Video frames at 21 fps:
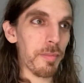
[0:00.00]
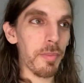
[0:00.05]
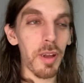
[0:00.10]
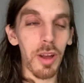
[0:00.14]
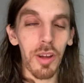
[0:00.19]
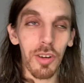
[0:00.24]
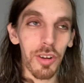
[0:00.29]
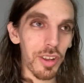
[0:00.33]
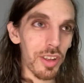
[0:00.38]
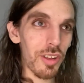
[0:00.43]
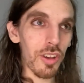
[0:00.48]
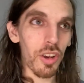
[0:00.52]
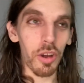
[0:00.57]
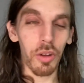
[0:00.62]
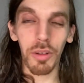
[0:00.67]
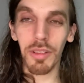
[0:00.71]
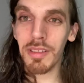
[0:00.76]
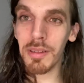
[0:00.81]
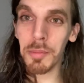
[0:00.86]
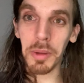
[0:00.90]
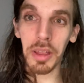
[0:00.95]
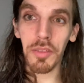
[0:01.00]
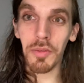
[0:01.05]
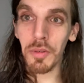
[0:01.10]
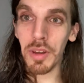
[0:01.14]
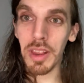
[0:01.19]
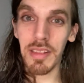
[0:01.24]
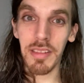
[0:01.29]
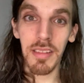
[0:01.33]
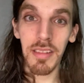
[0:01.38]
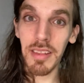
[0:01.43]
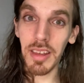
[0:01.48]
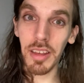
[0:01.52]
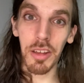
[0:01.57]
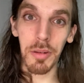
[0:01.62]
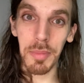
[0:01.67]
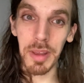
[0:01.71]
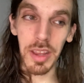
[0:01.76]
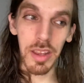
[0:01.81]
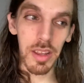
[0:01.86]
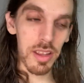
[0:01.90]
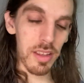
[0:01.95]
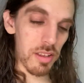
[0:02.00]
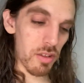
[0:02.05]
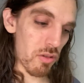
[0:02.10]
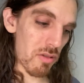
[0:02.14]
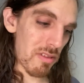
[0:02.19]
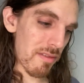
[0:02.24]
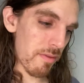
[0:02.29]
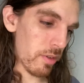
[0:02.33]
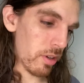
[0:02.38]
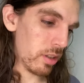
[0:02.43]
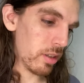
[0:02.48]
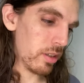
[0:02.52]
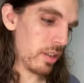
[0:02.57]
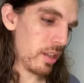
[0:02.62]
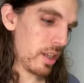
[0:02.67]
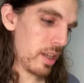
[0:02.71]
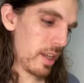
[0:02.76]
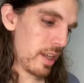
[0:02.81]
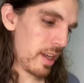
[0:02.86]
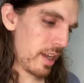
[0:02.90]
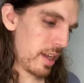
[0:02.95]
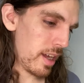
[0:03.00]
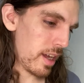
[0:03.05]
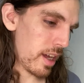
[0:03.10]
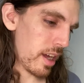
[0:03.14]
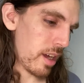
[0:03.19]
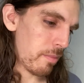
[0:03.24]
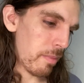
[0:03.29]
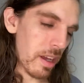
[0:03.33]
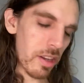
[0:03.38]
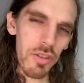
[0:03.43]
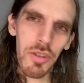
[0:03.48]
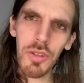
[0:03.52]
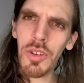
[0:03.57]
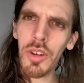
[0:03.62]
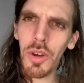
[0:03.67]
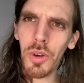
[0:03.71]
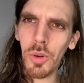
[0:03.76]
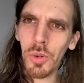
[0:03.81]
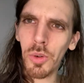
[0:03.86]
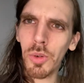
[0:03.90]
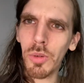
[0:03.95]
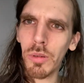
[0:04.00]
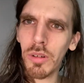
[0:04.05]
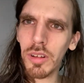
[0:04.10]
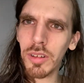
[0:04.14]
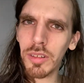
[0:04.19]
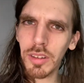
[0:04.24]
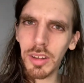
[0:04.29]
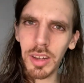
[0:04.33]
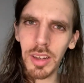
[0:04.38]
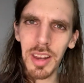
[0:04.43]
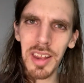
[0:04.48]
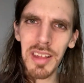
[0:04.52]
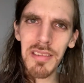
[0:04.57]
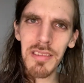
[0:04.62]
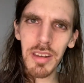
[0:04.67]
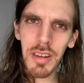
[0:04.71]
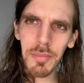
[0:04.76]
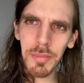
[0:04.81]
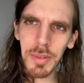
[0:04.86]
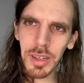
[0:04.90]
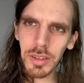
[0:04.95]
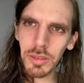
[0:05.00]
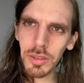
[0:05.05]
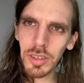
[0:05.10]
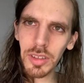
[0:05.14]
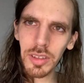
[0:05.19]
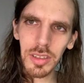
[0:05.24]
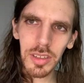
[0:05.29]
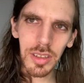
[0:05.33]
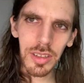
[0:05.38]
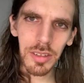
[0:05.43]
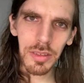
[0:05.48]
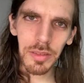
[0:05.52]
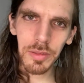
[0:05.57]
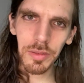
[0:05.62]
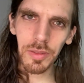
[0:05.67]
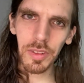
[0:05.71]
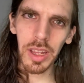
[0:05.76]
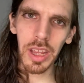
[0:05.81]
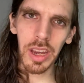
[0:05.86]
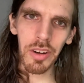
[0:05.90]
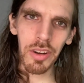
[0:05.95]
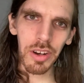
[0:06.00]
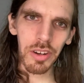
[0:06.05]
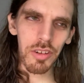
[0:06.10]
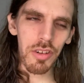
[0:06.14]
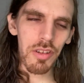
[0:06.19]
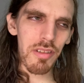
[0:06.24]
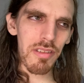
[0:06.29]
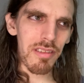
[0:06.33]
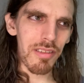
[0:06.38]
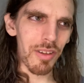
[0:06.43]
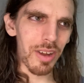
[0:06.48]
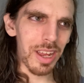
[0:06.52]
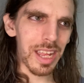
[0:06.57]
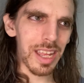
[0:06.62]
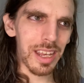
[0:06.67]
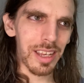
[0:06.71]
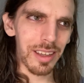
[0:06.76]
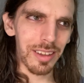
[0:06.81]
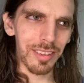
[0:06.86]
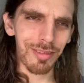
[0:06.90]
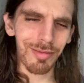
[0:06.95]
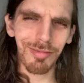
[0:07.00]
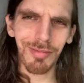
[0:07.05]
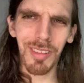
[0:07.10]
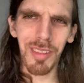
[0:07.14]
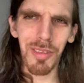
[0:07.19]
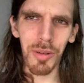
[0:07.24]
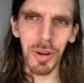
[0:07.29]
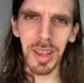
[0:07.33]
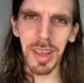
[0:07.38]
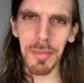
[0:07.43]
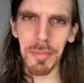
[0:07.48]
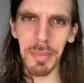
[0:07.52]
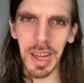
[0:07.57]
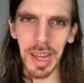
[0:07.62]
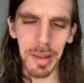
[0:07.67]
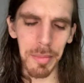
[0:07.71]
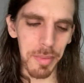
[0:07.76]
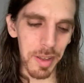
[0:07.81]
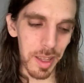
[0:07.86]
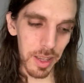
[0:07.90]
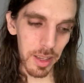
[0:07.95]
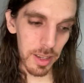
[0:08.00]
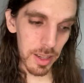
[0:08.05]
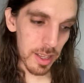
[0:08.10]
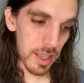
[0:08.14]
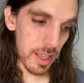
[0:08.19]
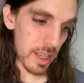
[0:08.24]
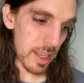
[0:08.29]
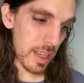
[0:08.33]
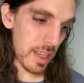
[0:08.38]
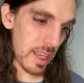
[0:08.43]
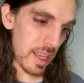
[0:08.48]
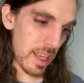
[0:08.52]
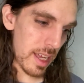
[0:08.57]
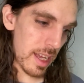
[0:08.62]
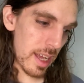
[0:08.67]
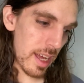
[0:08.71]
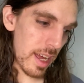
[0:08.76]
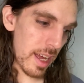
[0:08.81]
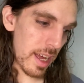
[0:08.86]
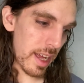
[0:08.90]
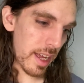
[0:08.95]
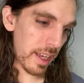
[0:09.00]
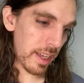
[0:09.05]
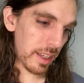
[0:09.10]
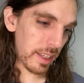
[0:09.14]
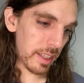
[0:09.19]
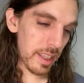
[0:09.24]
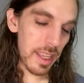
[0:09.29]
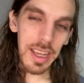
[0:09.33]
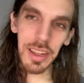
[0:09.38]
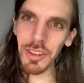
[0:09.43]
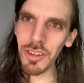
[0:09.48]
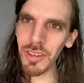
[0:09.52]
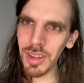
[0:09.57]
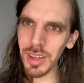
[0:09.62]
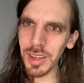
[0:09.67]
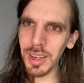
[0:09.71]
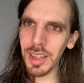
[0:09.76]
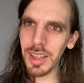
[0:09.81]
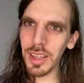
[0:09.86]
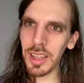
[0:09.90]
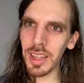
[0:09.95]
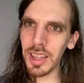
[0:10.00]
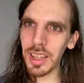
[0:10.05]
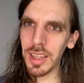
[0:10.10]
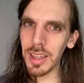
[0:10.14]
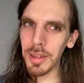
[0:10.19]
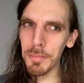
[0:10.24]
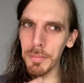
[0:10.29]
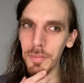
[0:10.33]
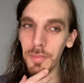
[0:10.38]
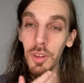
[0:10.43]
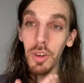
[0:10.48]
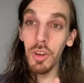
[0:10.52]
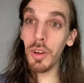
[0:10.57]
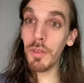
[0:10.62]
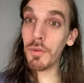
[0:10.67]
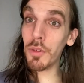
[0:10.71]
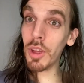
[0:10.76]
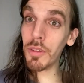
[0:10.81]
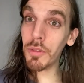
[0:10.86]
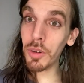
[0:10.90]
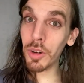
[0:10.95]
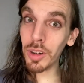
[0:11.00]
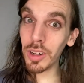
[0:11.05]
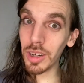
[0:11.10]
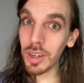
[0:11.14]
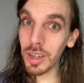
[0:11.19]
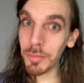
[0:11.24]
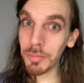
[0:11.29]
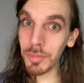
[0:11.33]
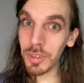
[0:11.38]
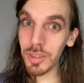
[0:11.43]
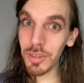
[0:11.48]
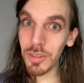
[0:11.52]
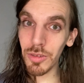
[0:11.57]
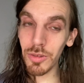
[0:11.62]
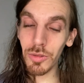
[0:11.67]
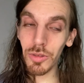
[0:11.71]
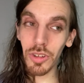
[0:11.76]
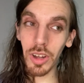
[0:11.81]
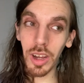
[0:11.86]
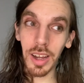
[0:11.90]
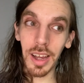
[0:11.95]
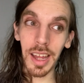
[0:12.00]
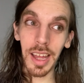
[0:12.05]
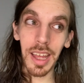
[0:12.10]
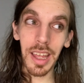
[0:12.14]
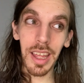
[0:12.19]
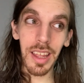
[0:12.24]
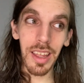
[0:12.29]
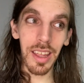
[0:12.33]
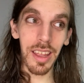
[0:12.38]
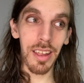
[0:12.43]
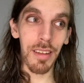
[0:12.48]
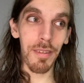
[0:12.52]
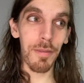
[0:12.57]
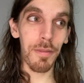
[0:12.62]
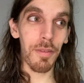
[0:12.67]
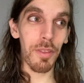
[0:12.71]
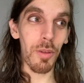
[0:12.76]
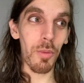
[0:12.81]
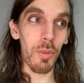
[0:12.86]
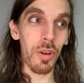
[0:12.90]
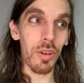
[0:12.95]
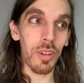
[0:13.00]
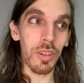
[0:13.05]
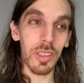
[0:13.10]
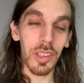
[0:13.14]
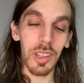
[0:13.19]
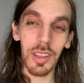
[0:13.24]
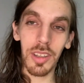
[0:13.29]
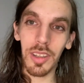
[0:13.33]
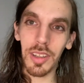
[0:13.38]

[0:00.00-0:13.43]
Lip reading: or some other reasons it could be useful. I do know a decent amount of characters, so I can sort of get by, but yeah, you can. If you ever come to Shanghai, if the world